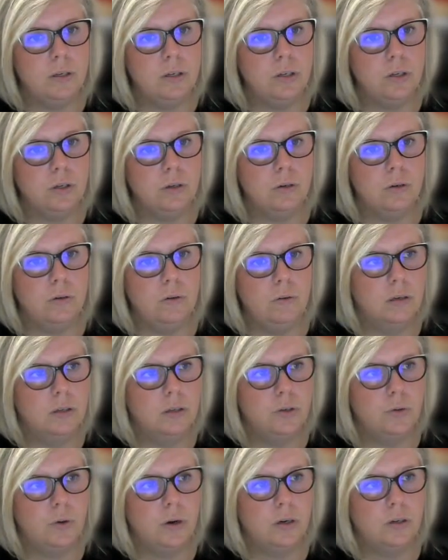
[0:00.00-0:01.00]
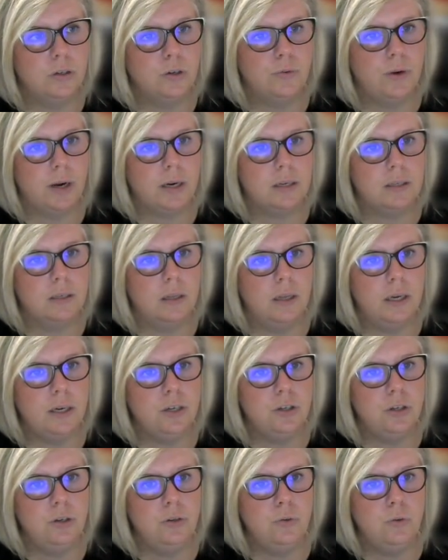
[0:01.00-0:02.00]
to do our direct
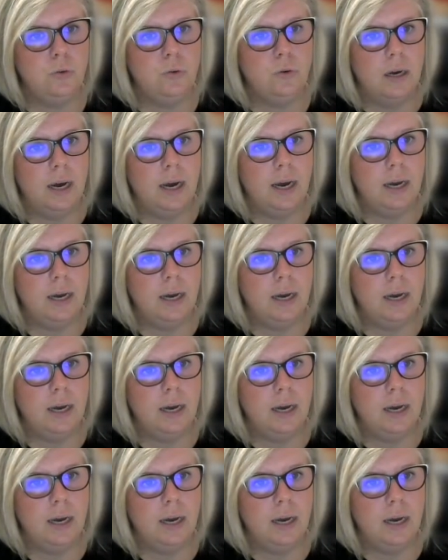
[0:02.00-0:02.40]
selection tool,